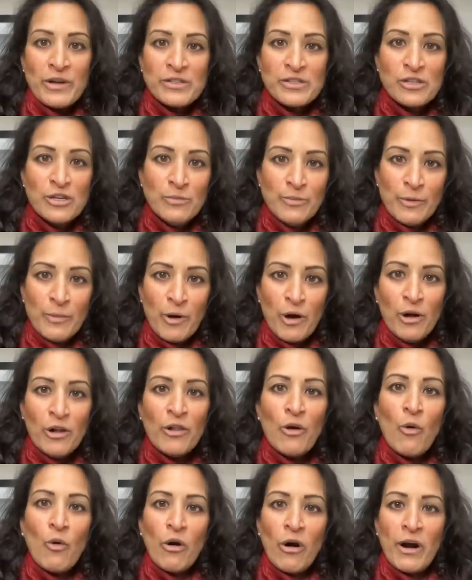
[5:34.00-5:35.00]
one Super
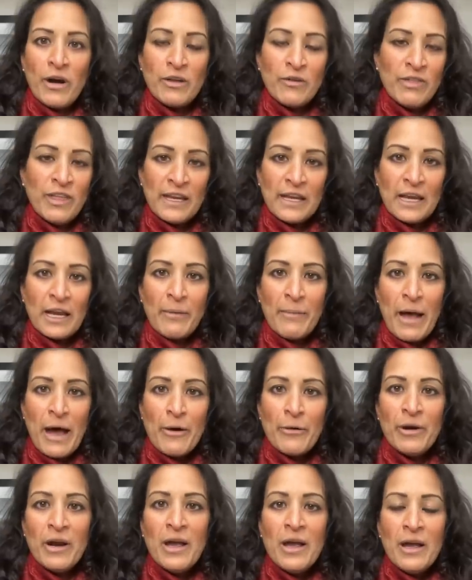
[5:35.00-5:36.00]
Bowl, or are you thinking
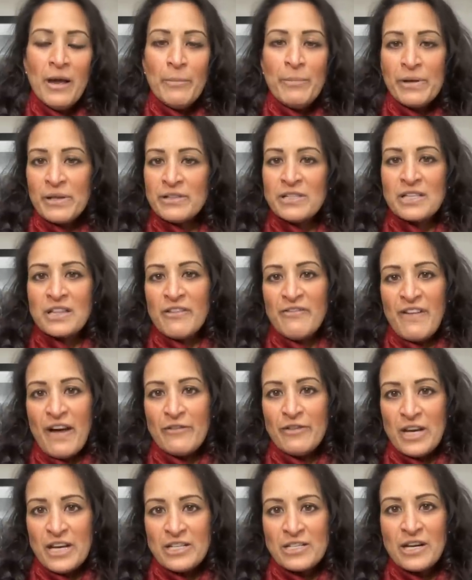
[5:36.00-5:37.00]
about building the
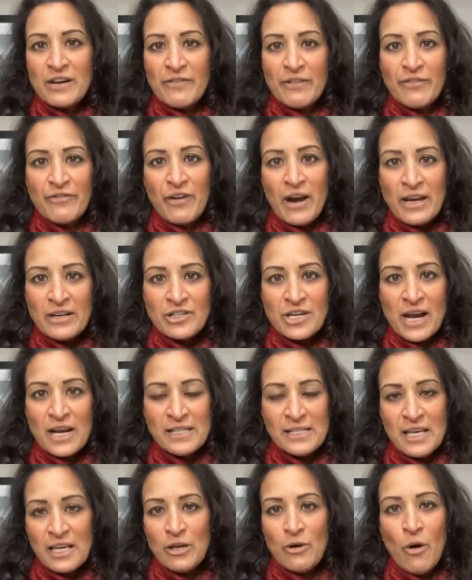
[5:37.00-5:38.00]
foundation of a
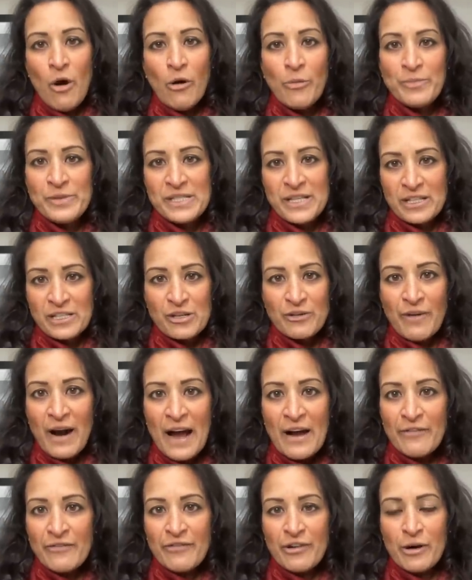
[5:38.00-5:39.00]
franchise that you hope sticks
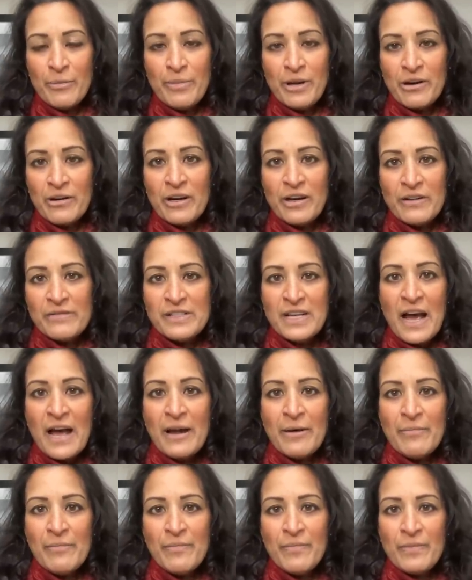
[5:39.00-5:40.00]
around for a period of
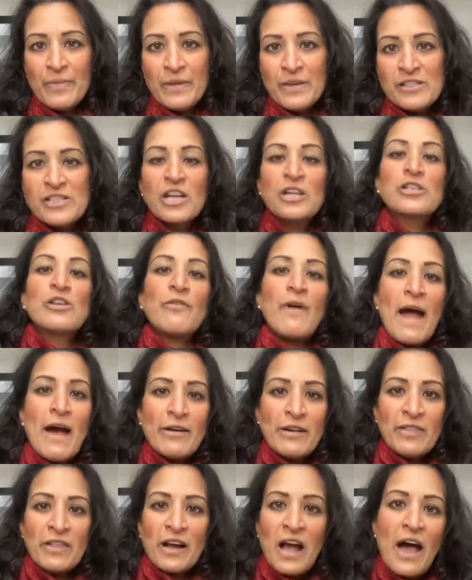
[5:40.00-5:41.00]
time, sticks
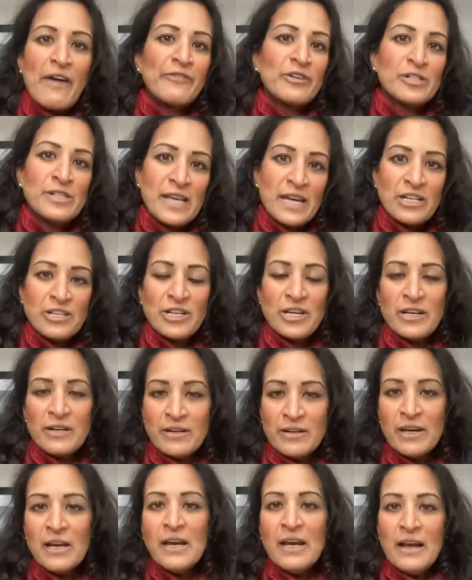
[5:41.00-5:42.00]
around in the
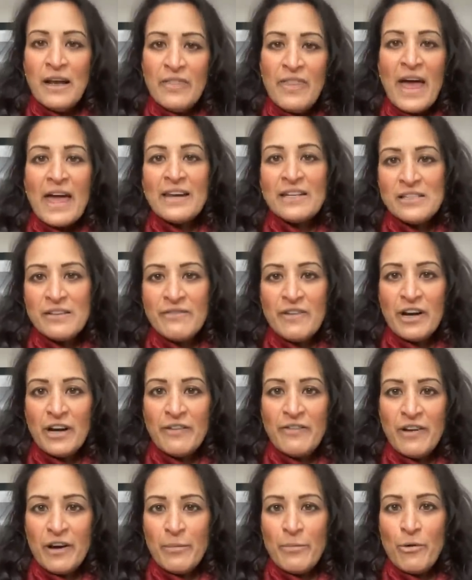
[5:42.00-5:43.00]
conversation? That is a
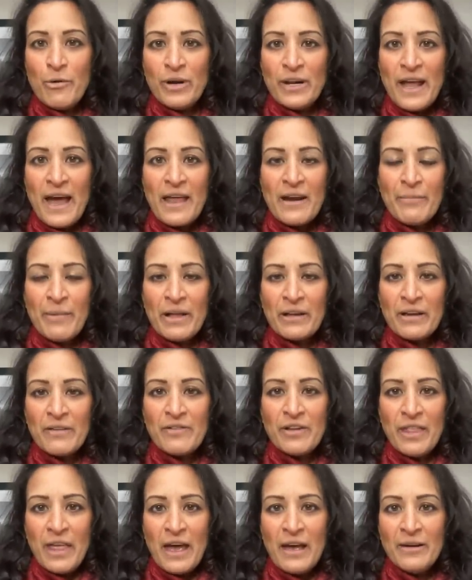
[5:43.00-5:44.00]
very fair point, Adam. I'll
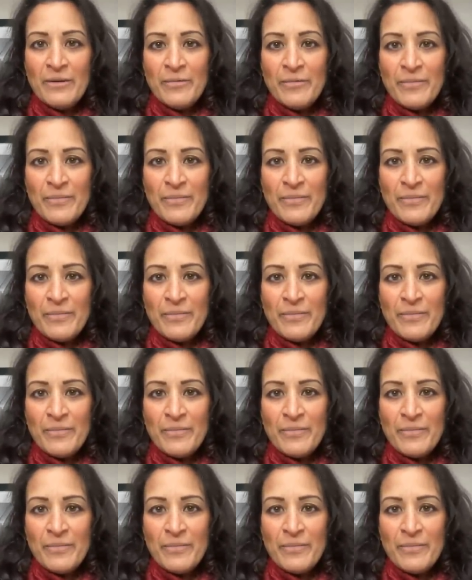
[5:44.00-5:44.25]
give you that.